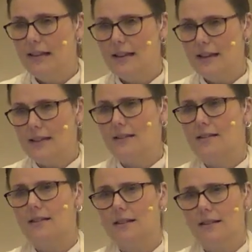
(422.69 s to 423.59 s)

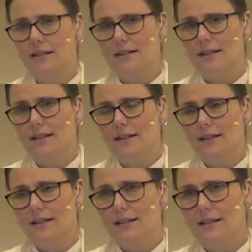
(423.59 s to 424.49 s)
eat.
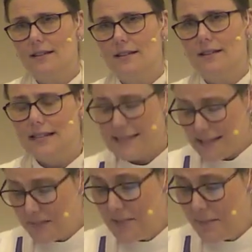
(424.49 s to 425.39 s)
This
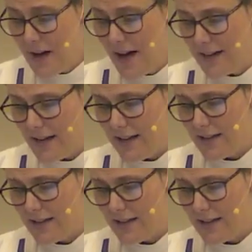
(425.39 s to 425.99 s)
is my body.